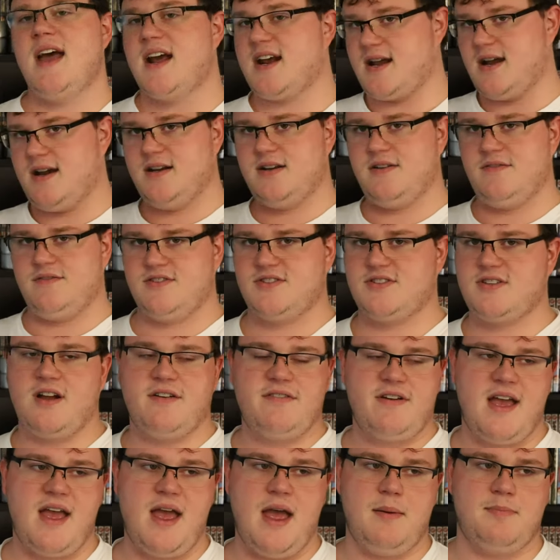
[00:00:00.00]
that kind of
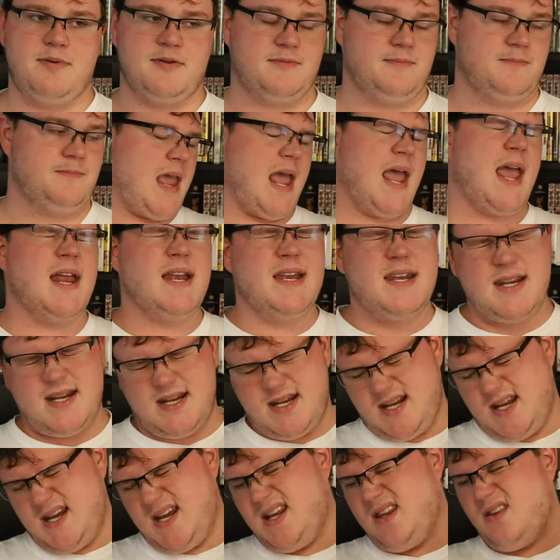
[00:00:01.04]
stuff happen. And
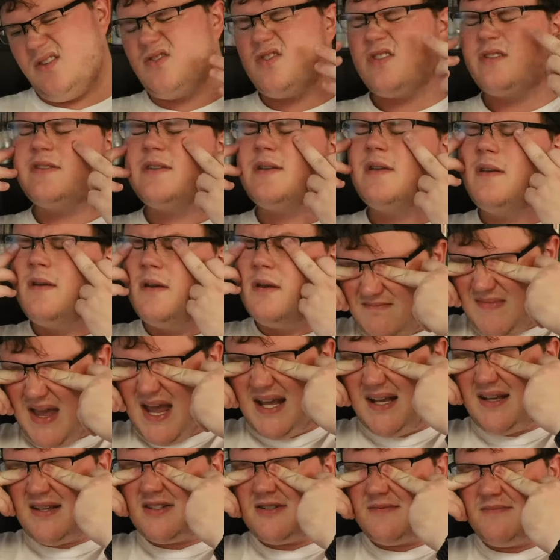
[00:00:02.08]
it just
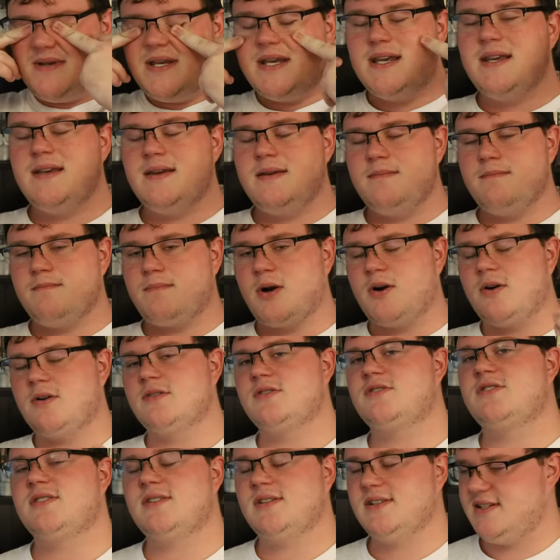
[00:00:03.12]
makes me
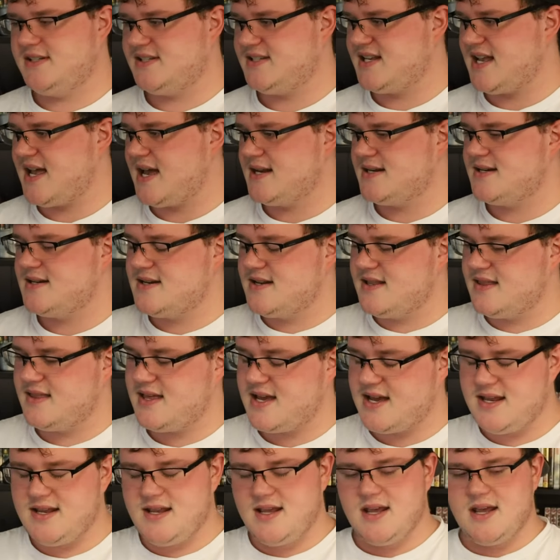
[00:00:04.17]
personally saddened
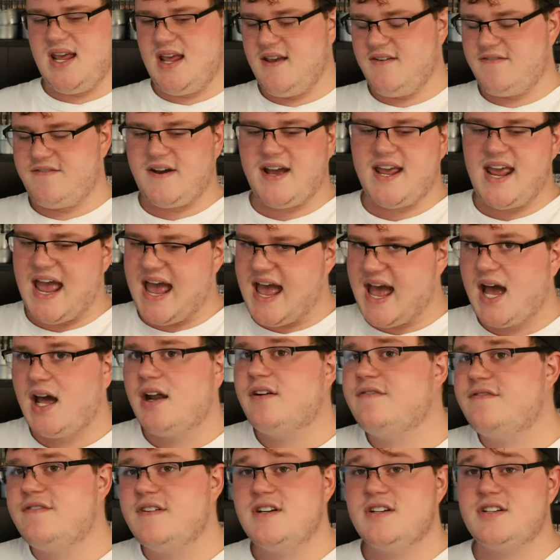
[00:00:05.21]
that if I
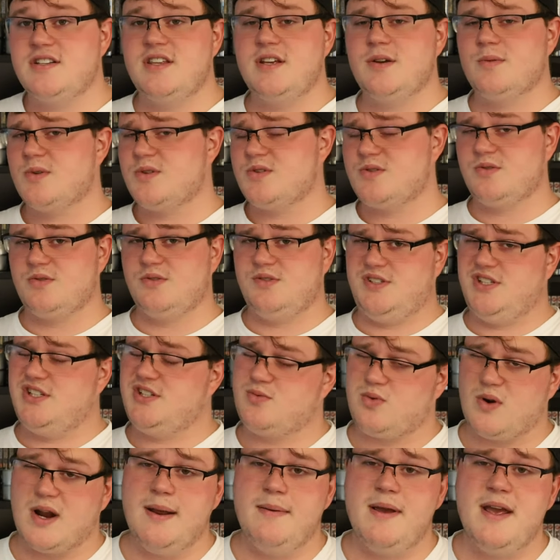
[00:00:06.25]
had finished the original
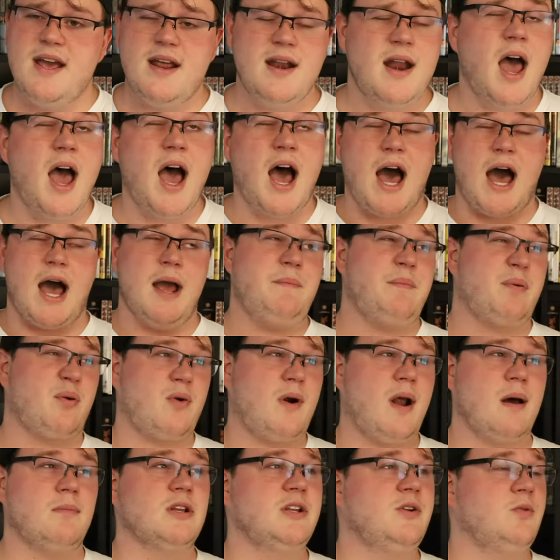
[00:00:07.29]
D.Gray-Man, I
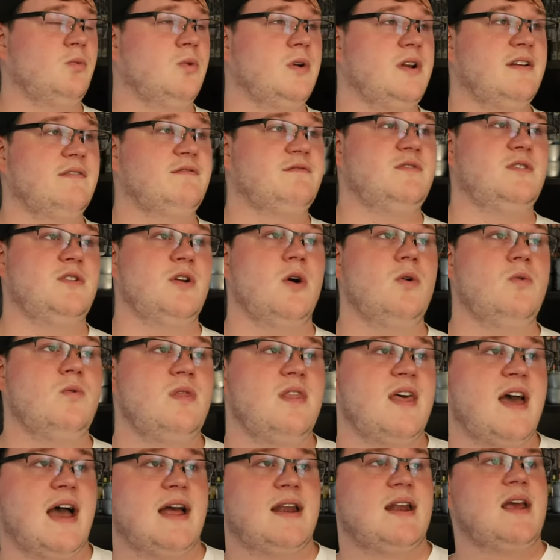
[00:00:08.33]
probably wouldn't have known
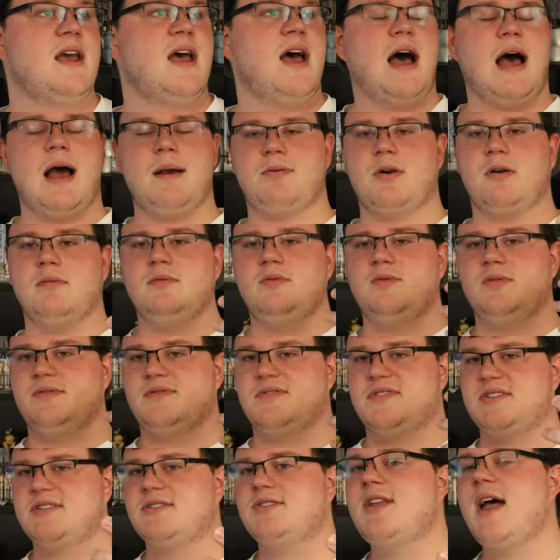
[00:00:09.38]
that. I probably would have
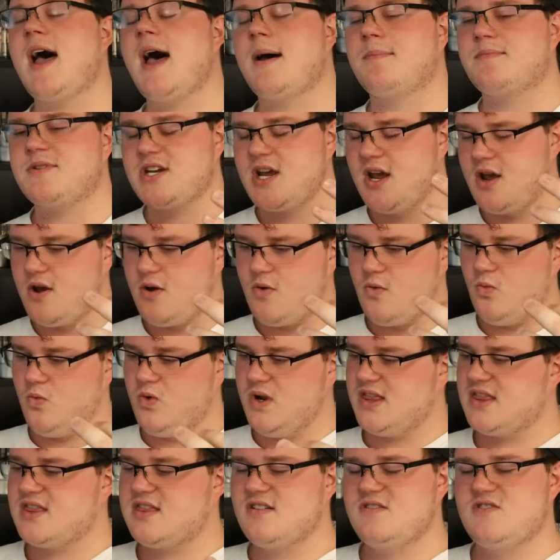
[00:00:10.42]
stopped
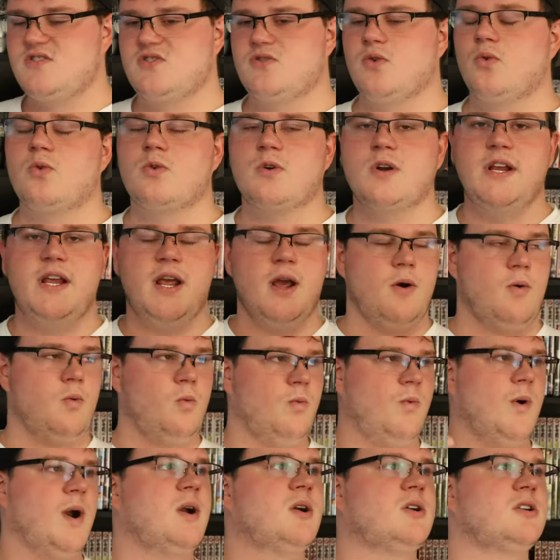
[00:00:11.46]
with the story
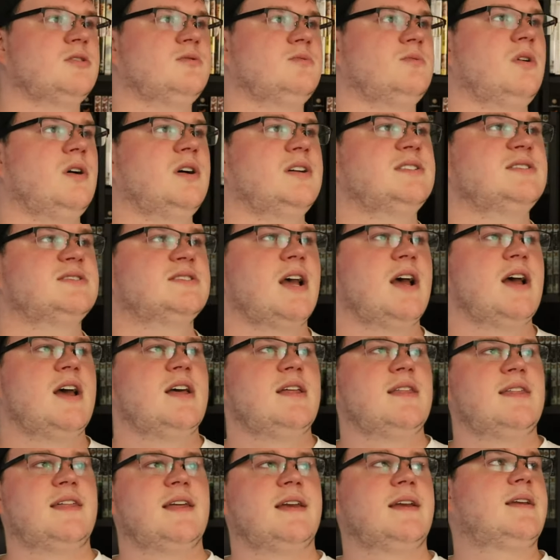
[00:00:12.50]
where it was,
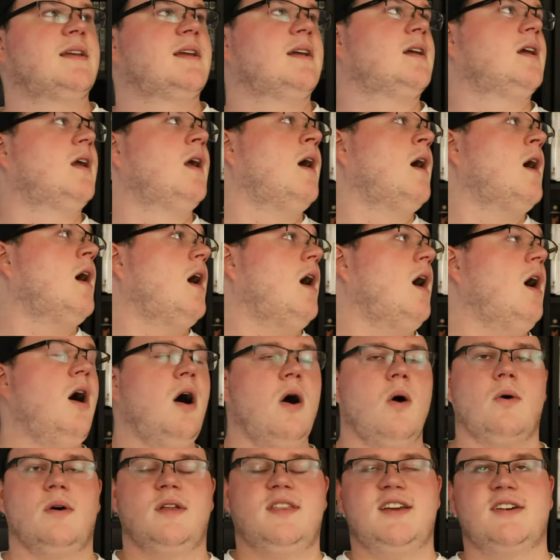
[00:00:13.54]
thinking,
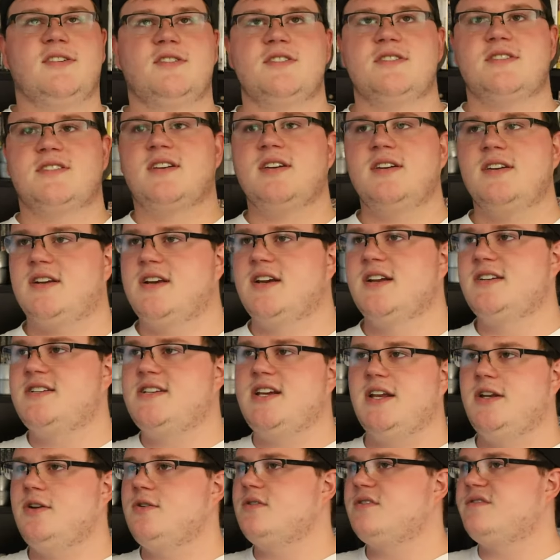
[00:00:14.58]
oh, they're just going to
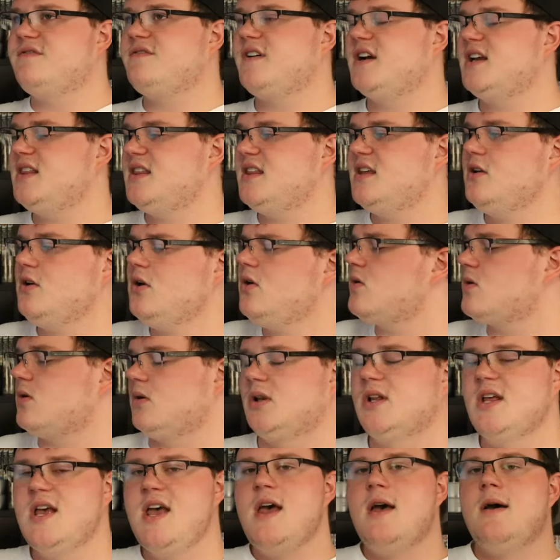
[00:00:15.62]
continue to fight the
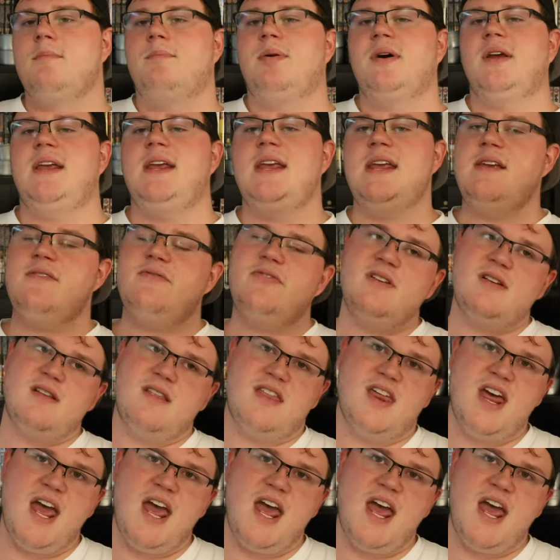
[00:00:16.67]
Earl. But even